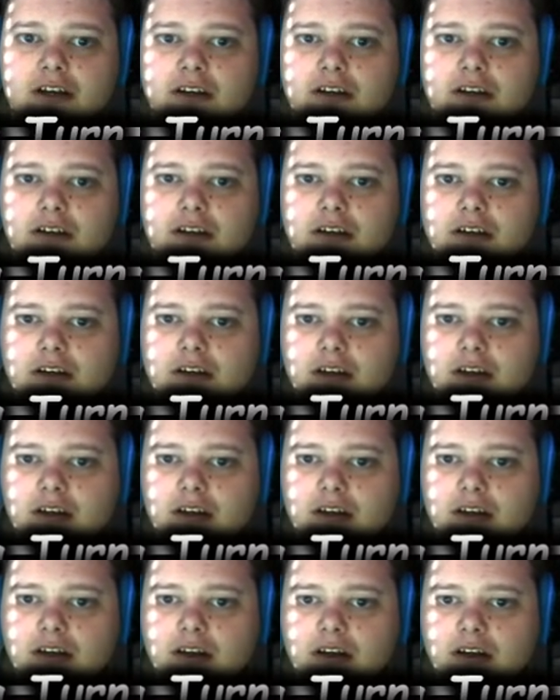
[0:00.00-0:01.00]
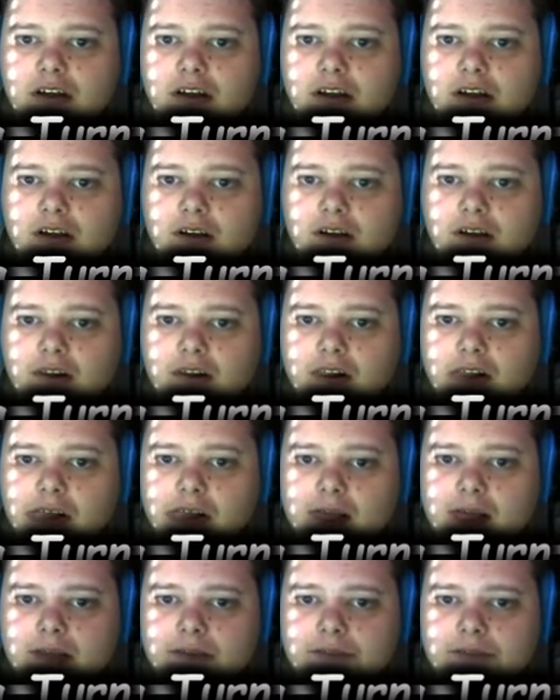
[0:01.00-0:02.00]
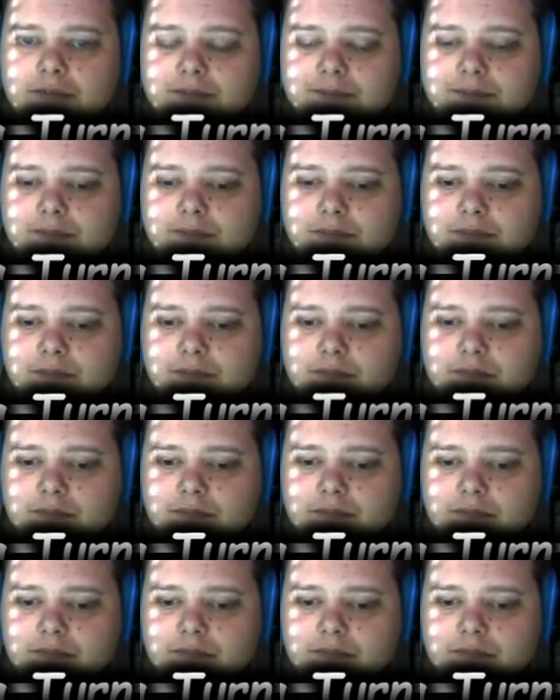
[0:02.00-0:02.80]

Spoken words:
No one is speaking in this clip.